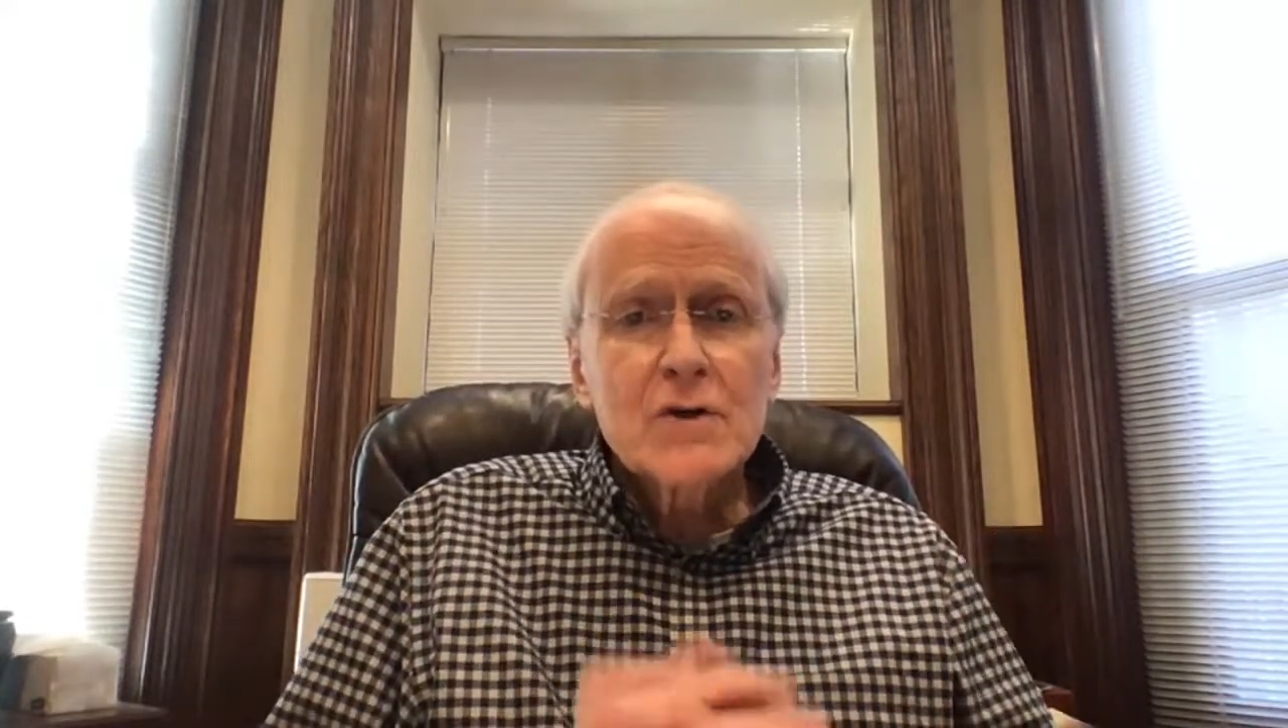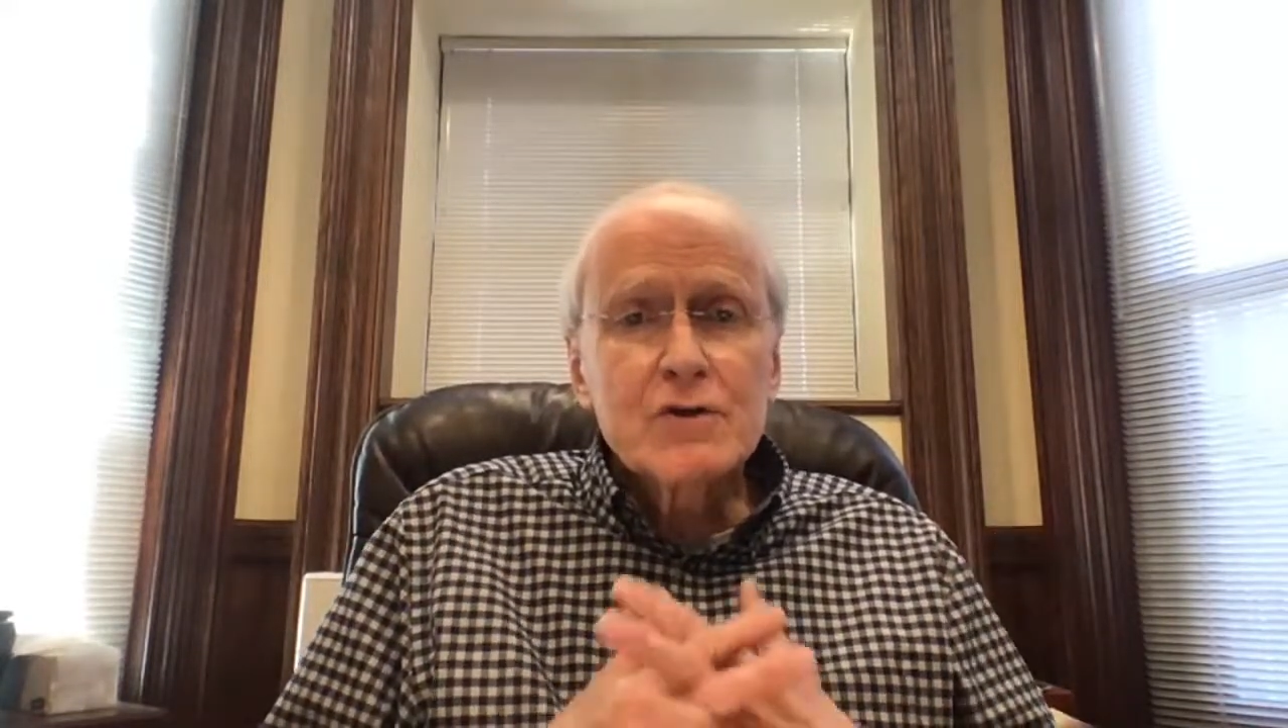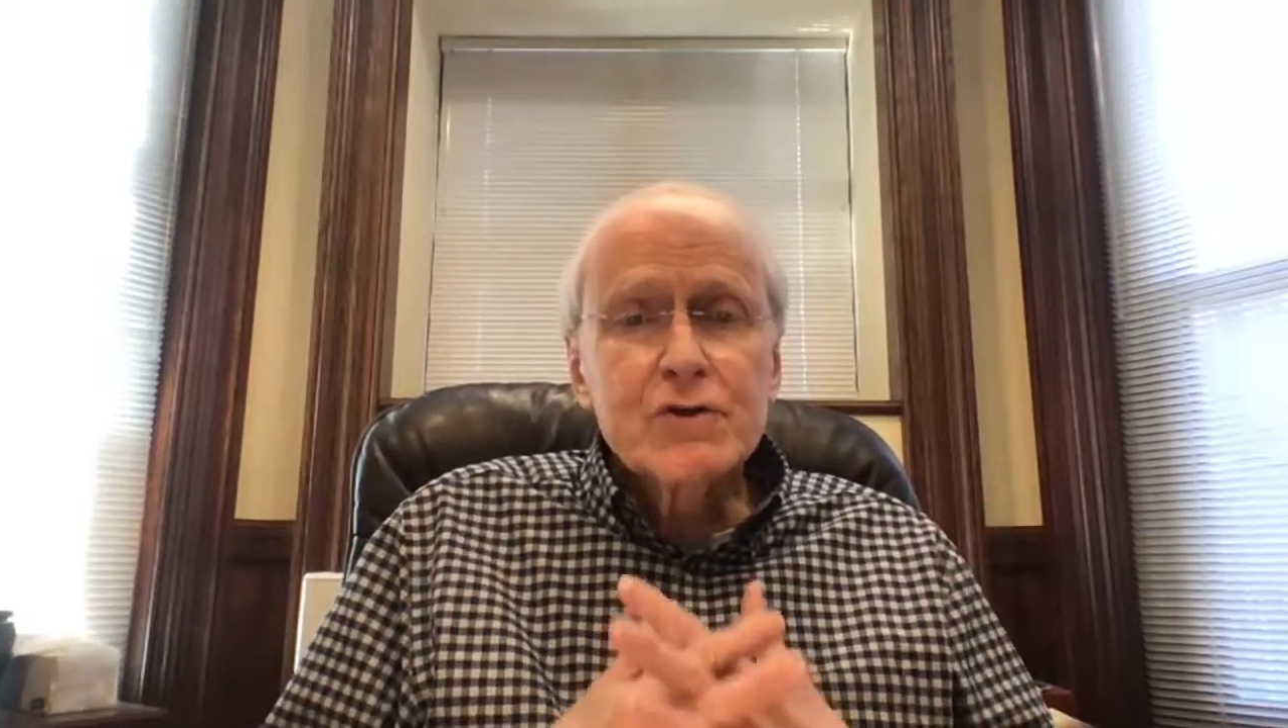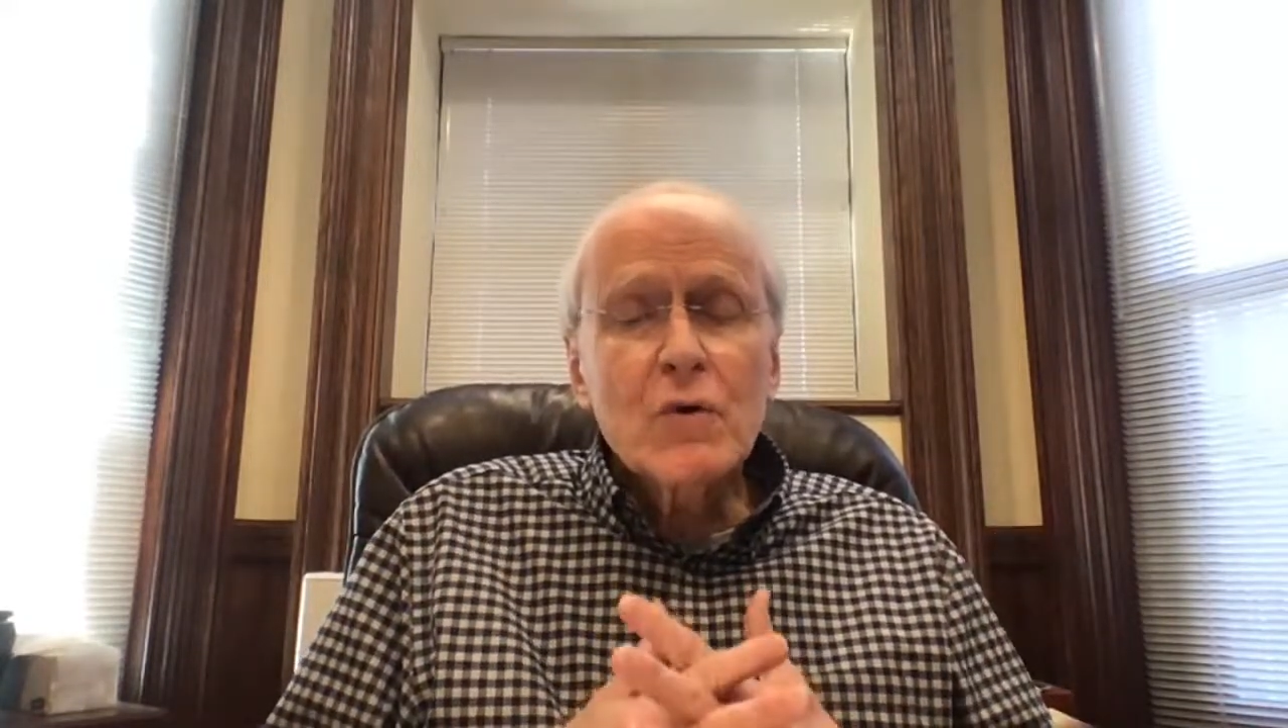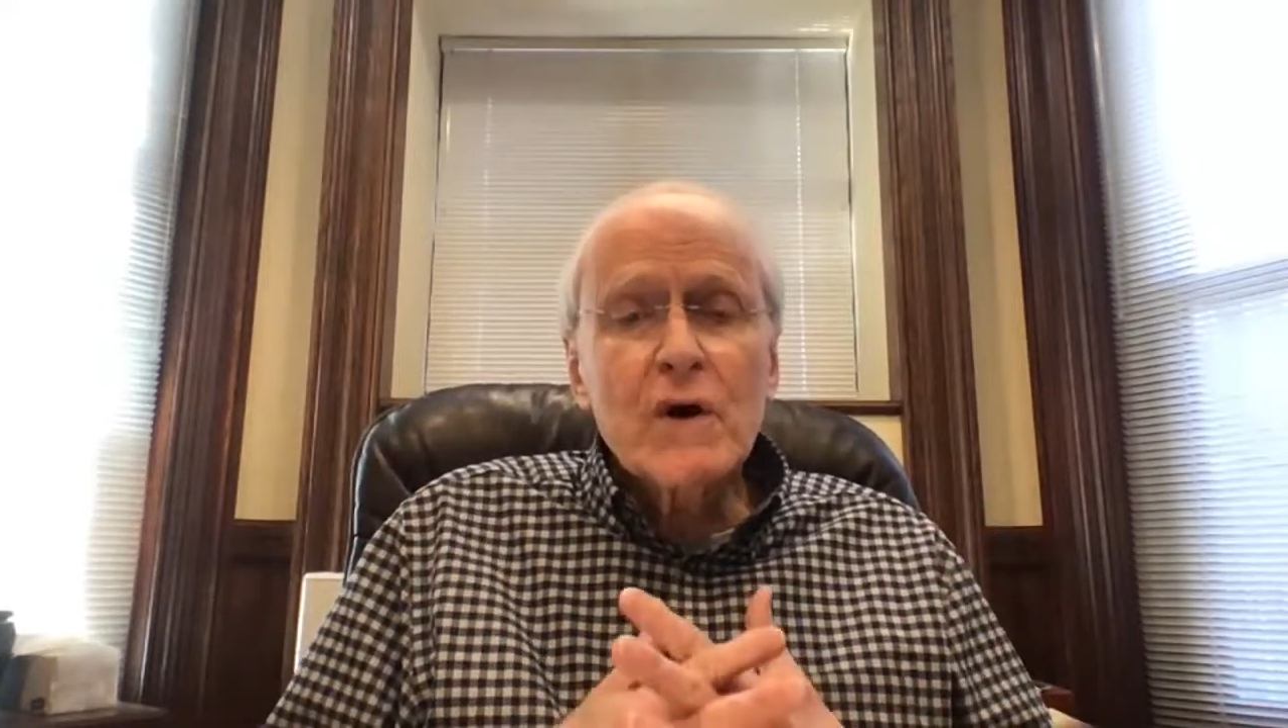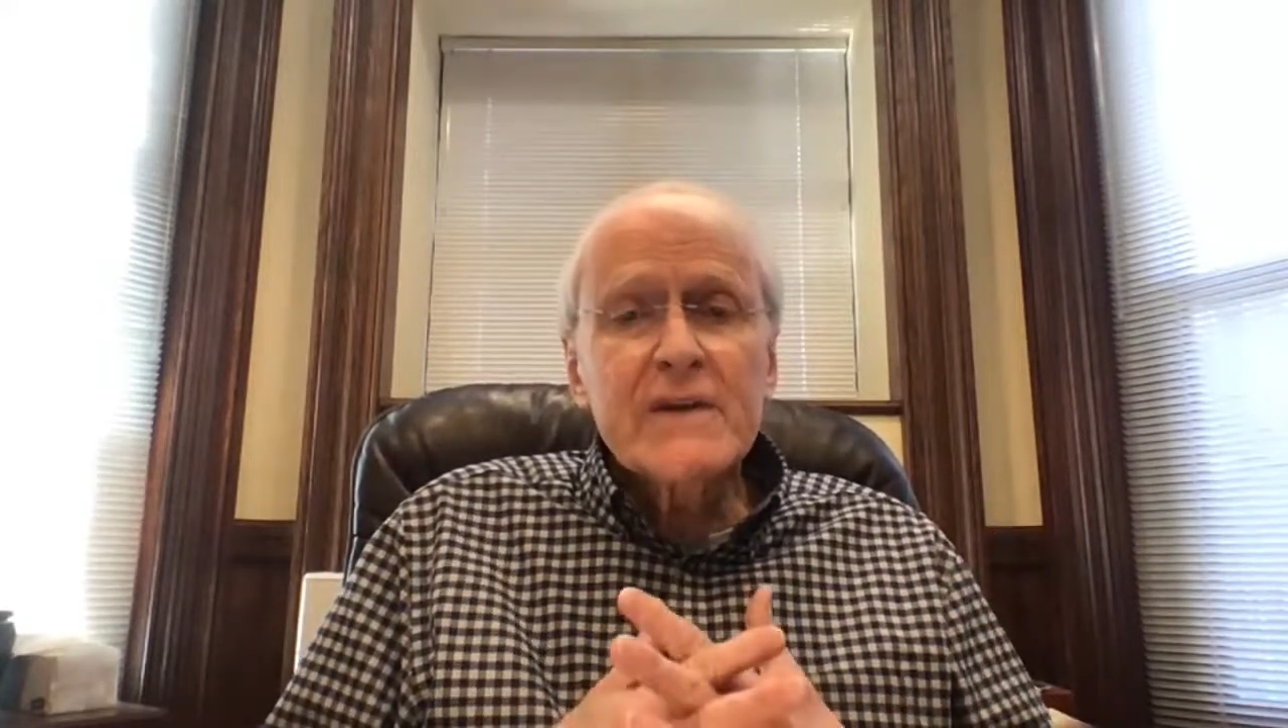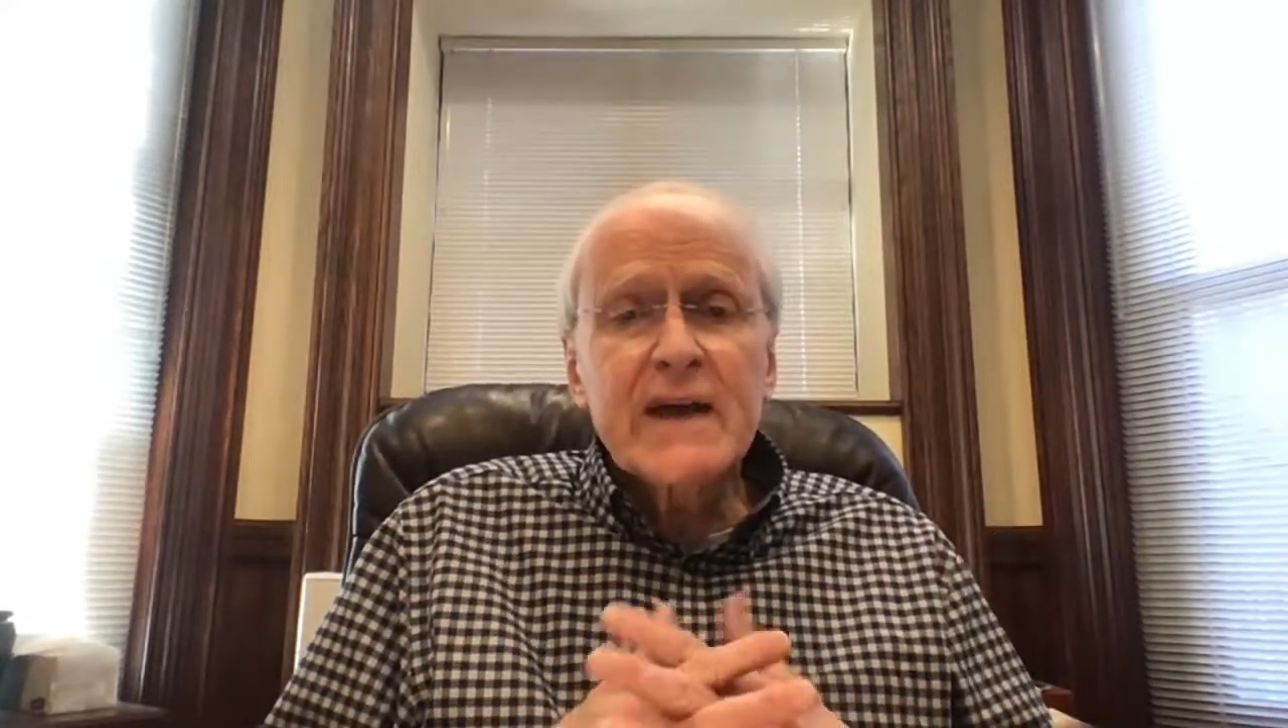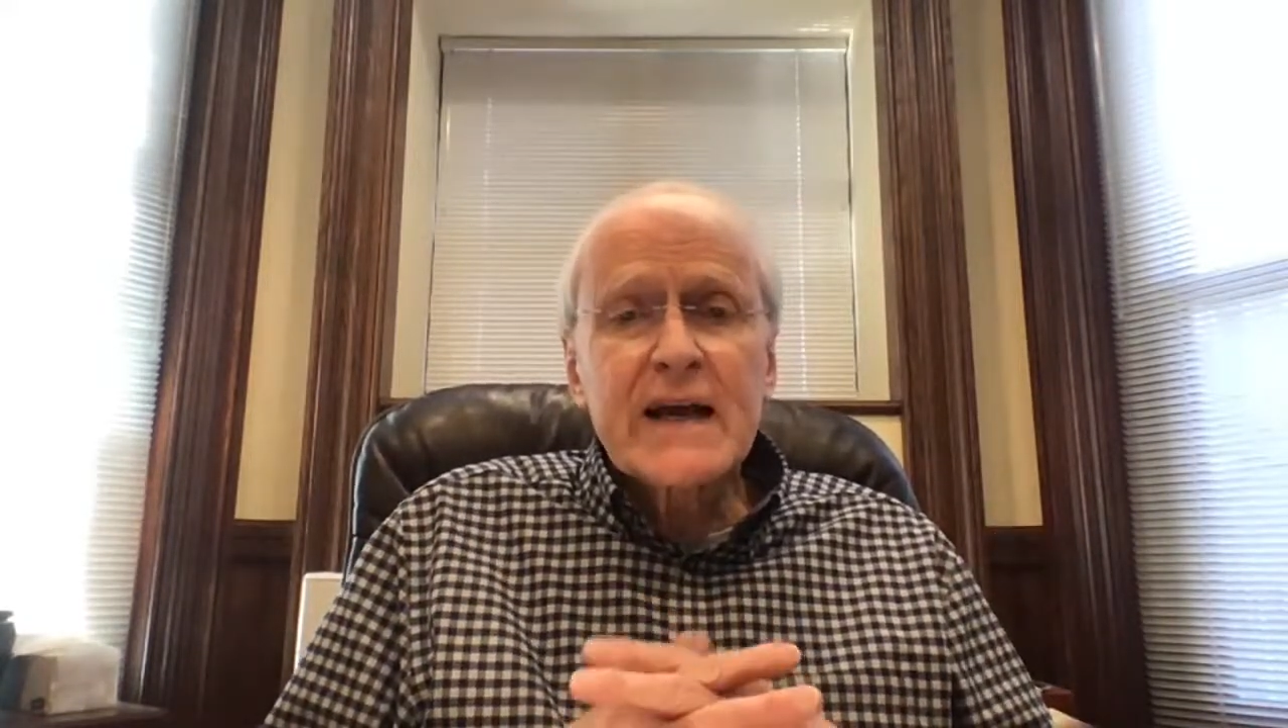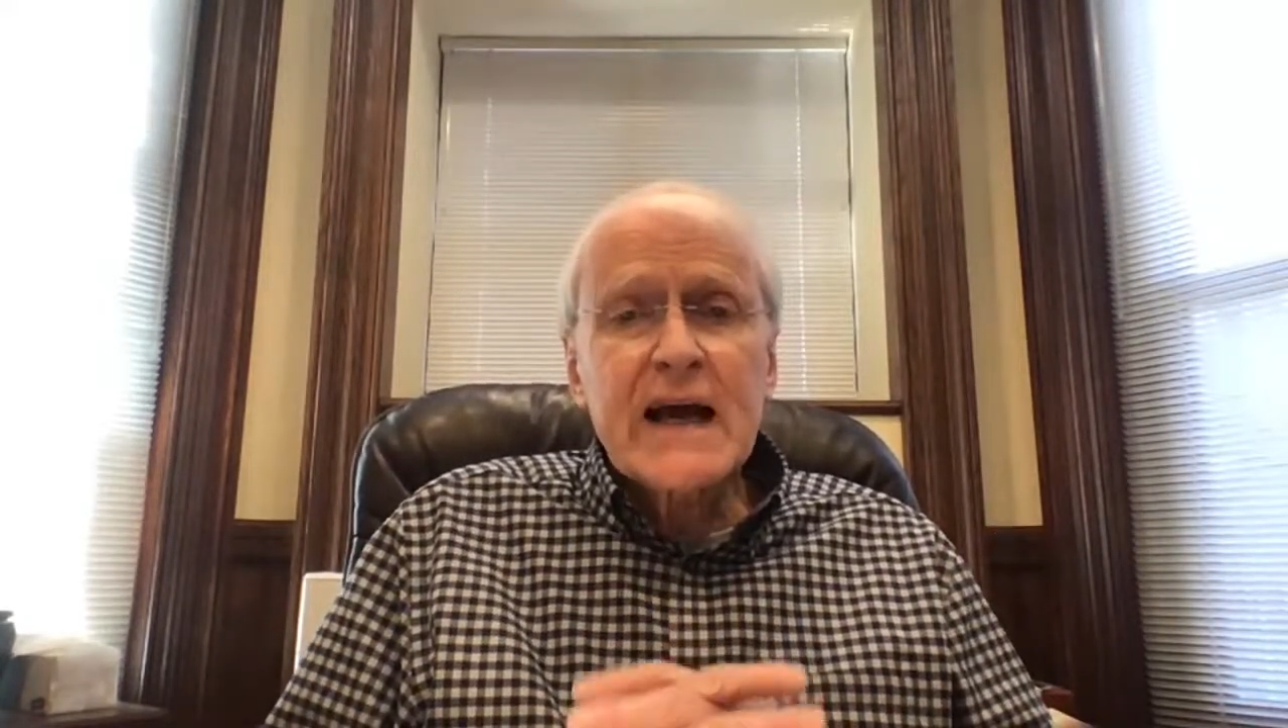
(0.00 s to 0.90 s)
joy that